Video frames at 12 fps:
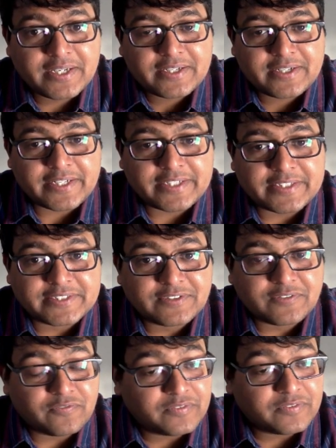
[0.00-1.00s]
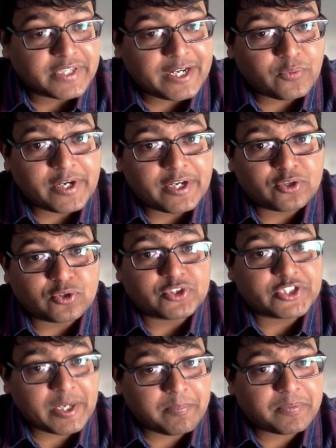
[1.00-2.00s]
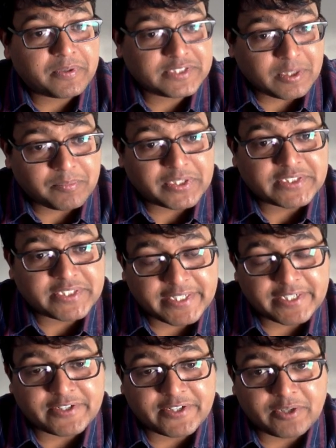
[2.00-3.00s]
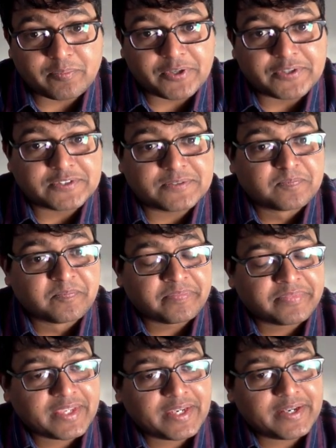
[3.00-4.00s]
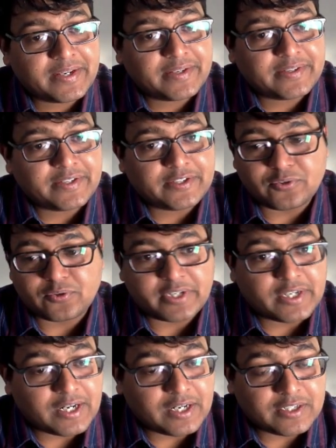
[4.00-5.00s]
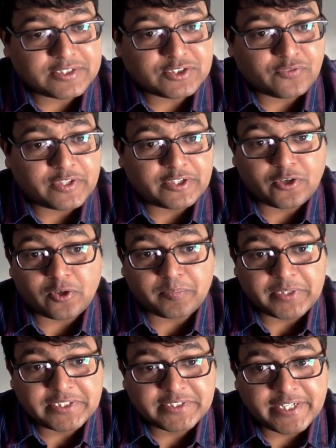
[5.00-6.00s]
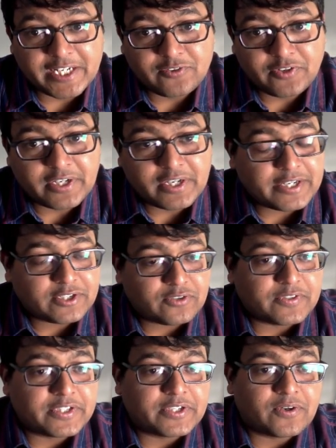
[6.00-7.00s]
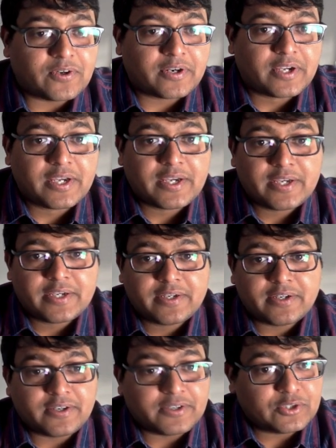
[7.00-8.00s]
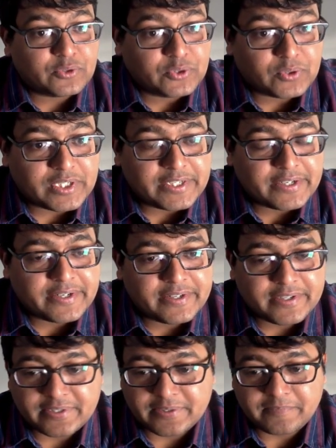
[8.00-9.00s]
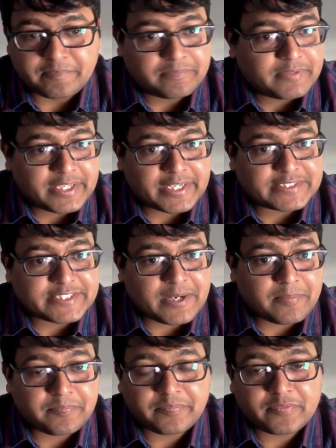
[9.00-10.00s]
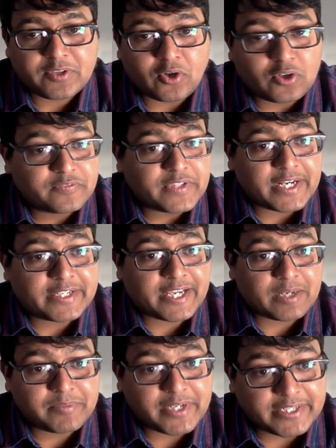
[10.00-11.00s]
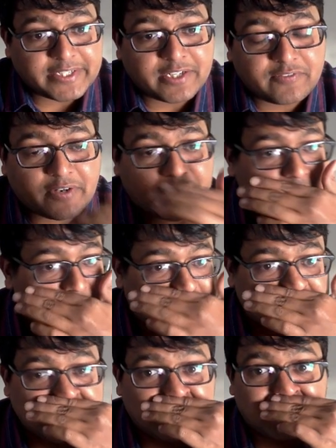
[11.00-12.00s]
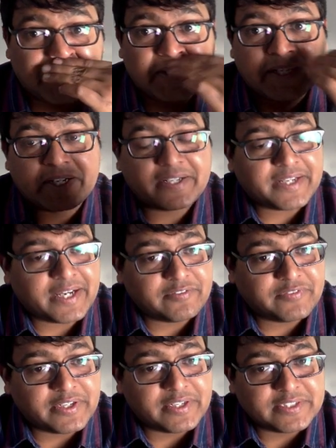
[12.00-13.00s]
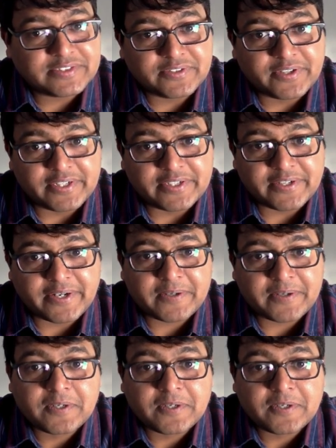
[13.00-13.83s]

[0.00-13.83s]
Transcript: right? This is a great way to shape somebody's identity, because you know, regardless of whether you're a pizza delivery guy or whether you're Uh, you know, you cleared um, an exam, all of that can be identified, and that's something that I feel is really great.